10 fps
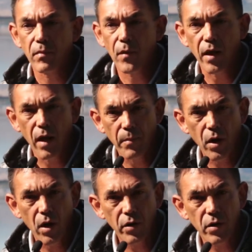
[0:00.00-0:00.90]
And I'm
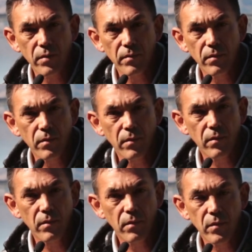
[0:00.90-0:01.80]
honored
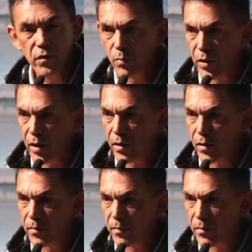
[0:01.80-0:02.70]
to be
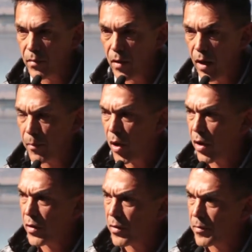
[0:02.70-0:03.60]
here. I'm
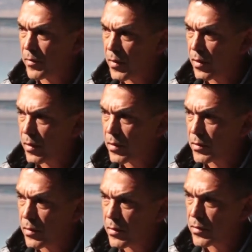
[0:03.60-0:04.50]
honored
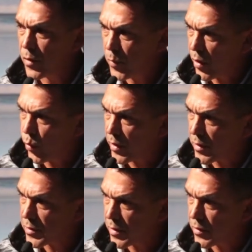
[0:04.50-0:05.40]
to be a
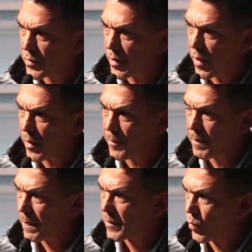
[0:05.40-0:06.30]
witness here today,
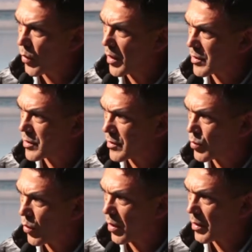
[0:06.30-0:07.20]
to witness this
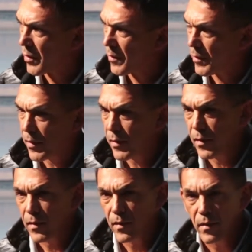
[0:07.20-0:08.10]
work,
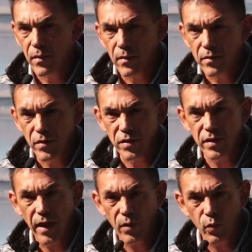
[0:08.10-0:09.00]
to
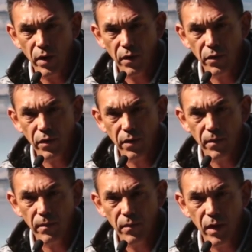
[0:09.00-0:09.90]
stand with
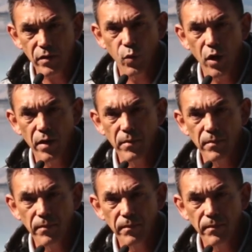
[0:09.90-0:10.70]
as one,